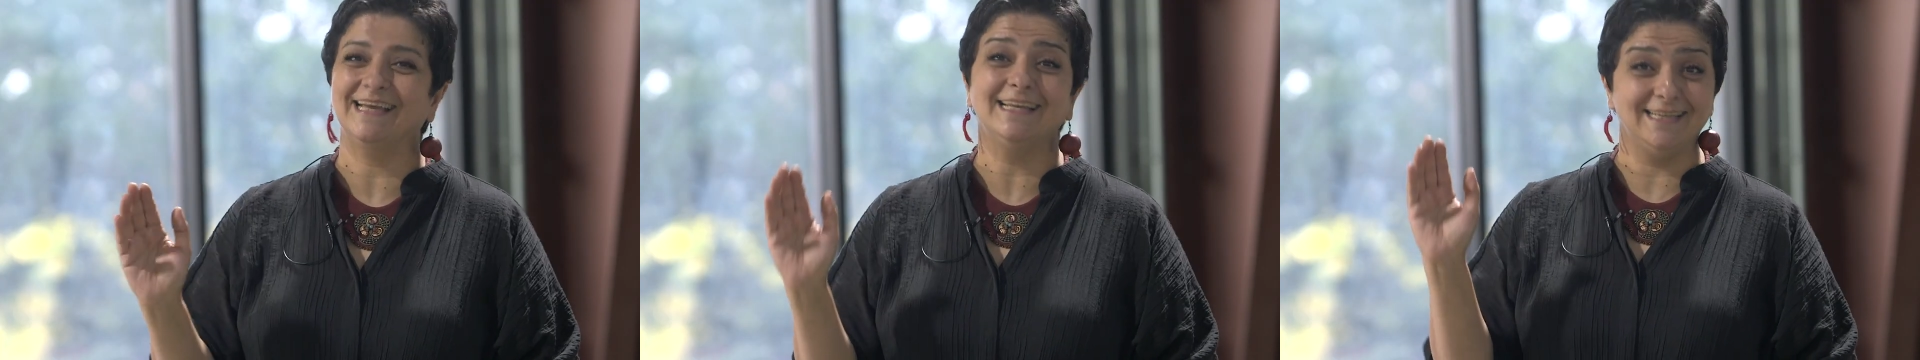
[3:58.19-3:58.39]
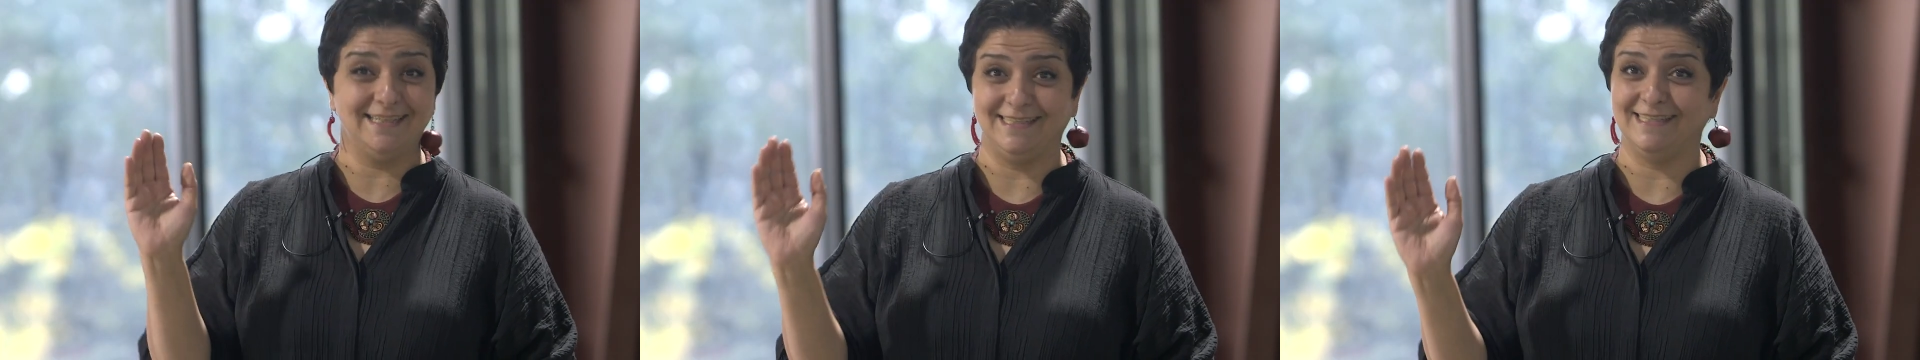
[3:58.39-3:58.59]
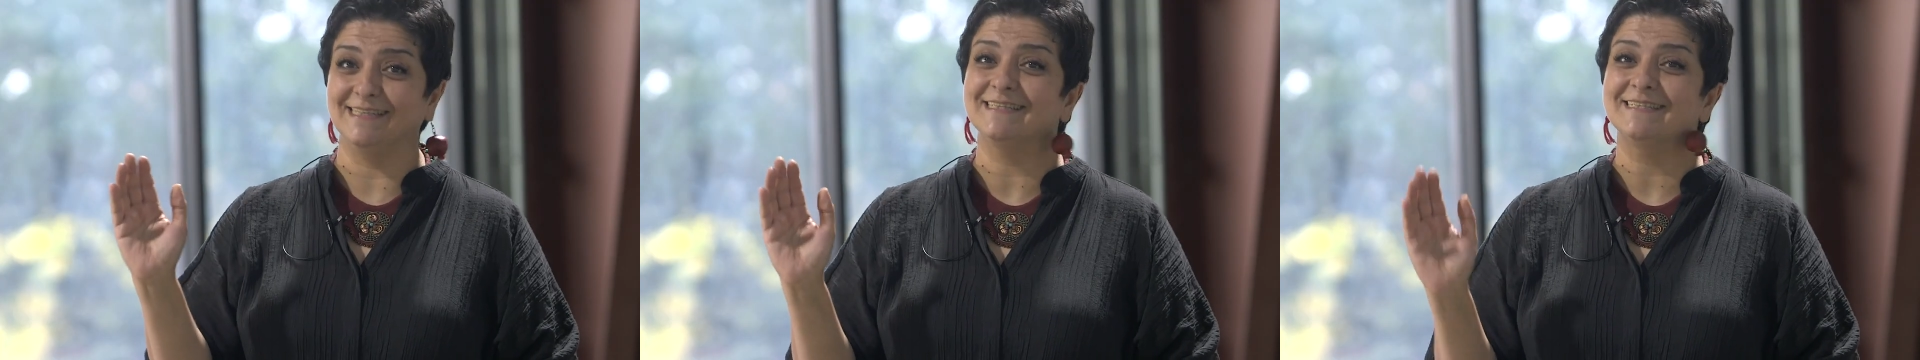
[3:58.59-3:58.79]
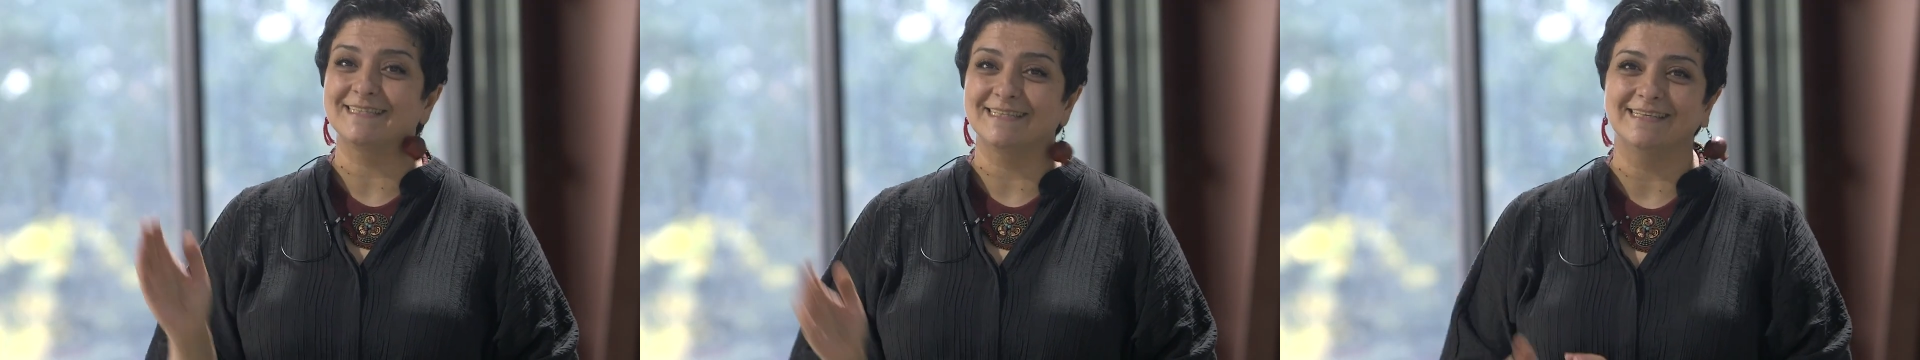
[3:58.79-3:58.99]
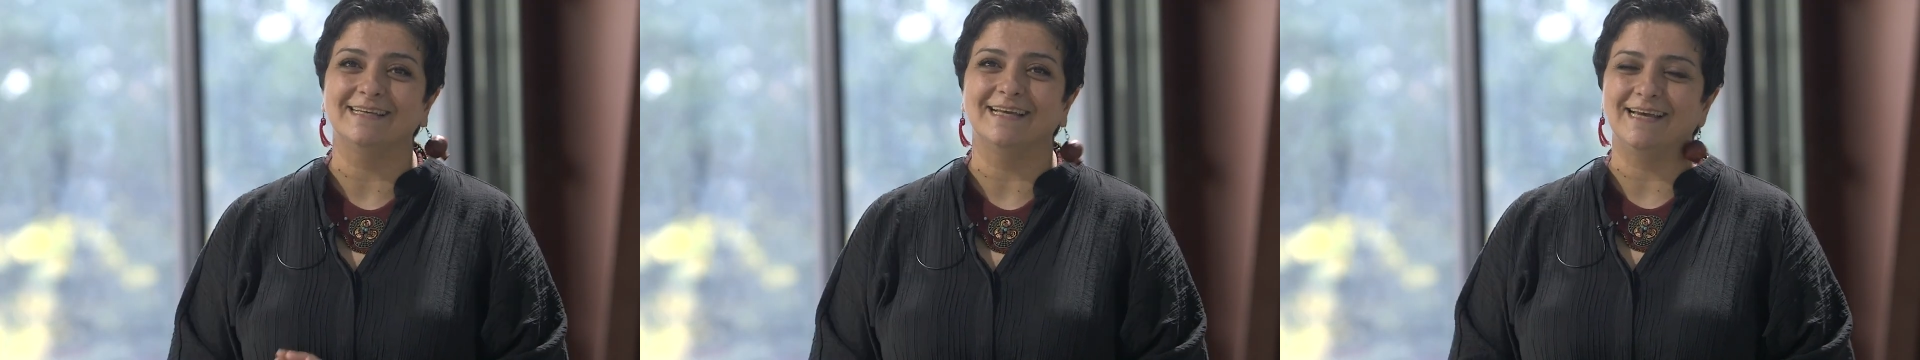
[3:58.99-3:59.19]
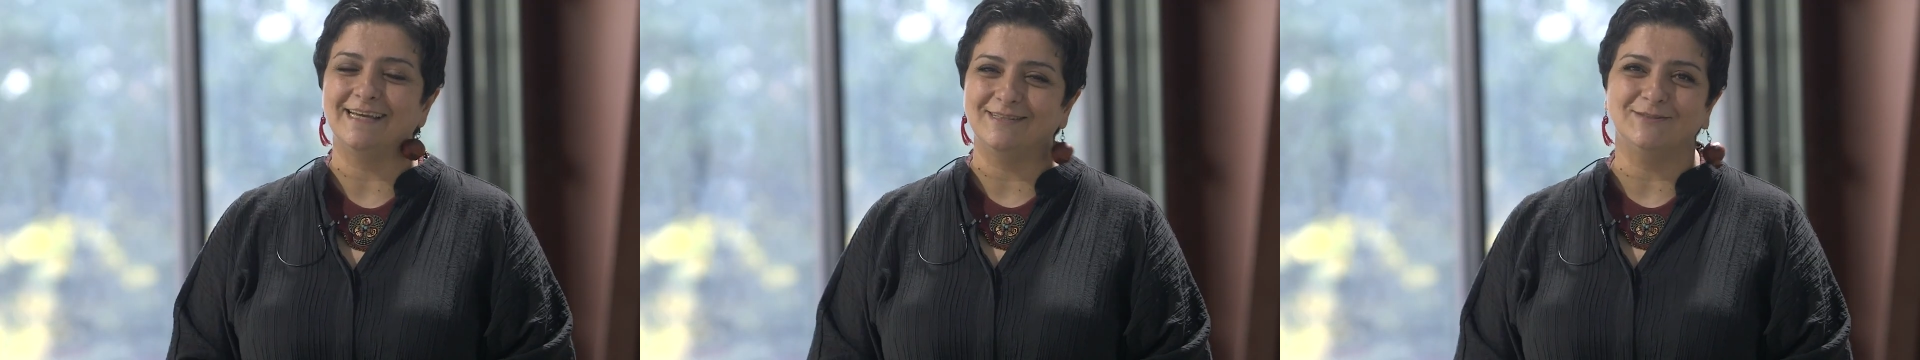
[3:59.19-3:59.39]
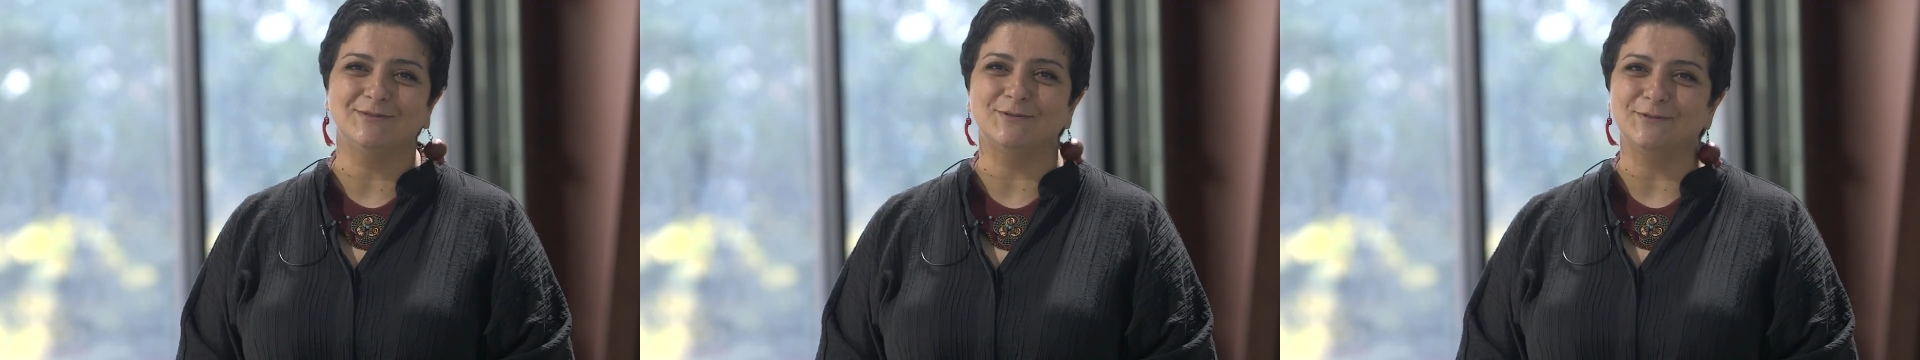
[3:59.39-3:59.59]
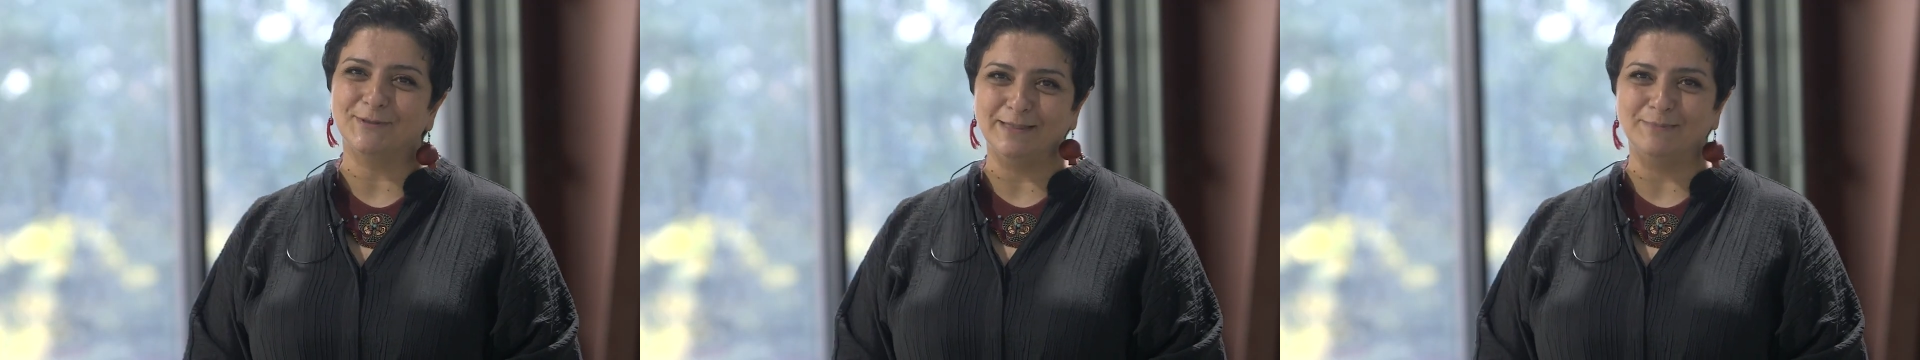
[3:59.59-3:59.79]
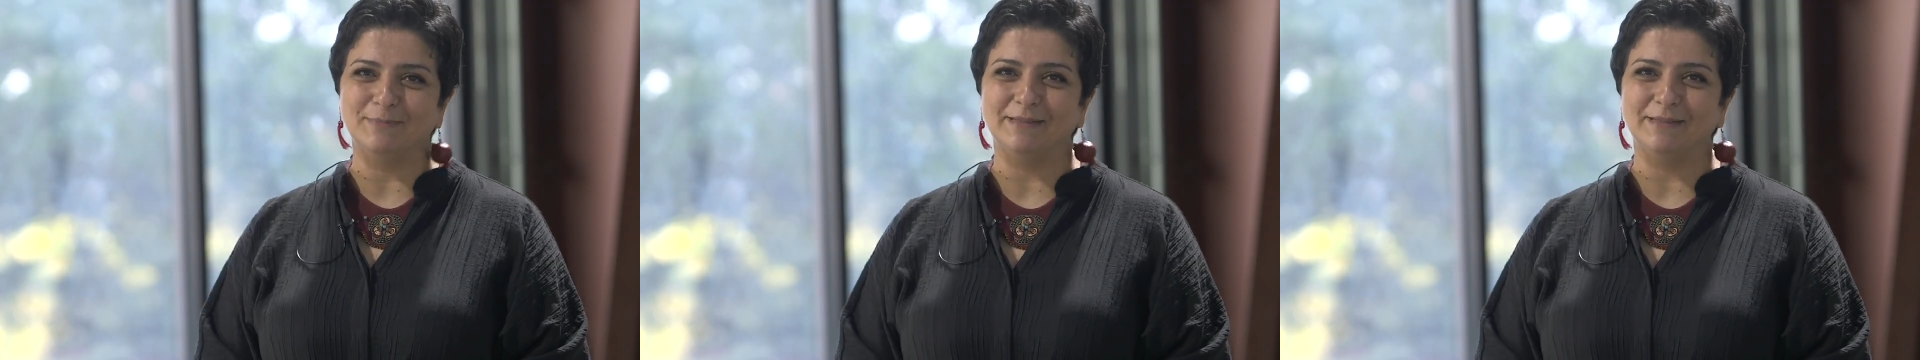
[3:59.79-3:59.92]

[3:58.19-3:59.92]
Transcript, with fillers: and it is. I truly